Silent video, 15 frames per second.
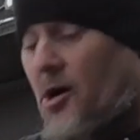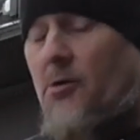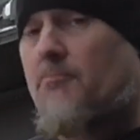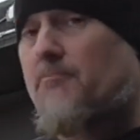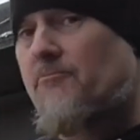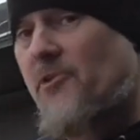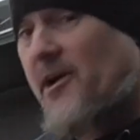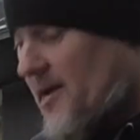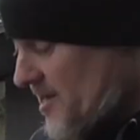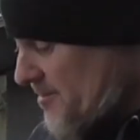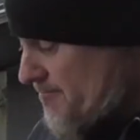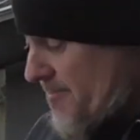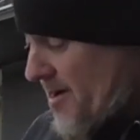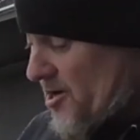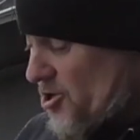you can't really
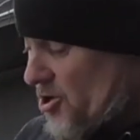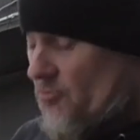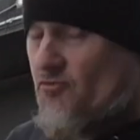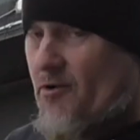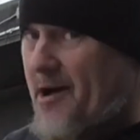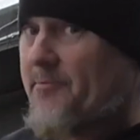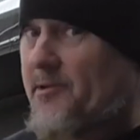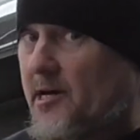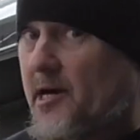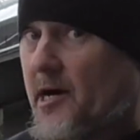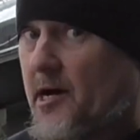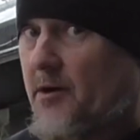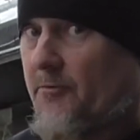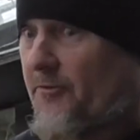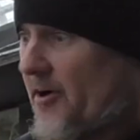measure around a
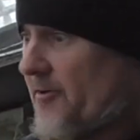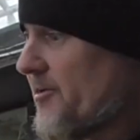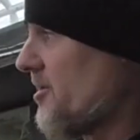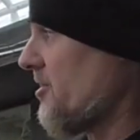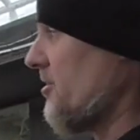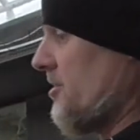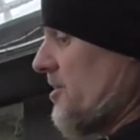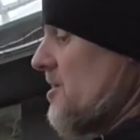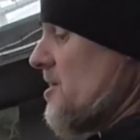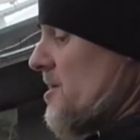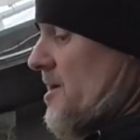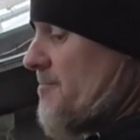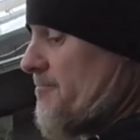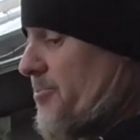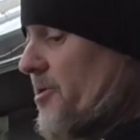curve very good
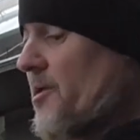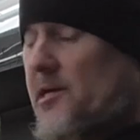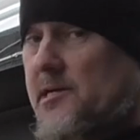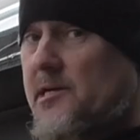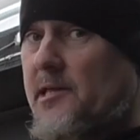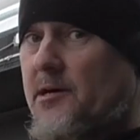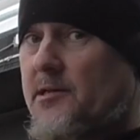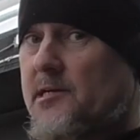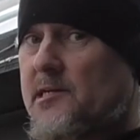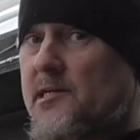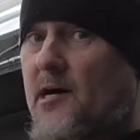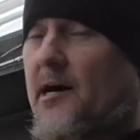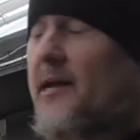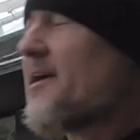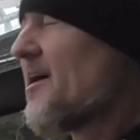and put it to the other
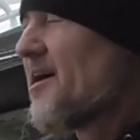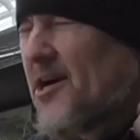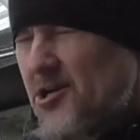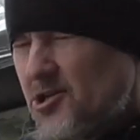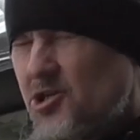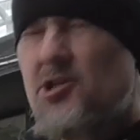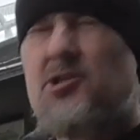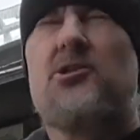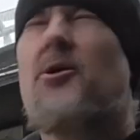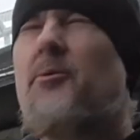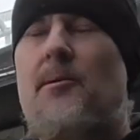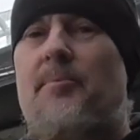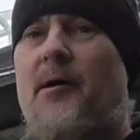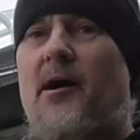side. Just do it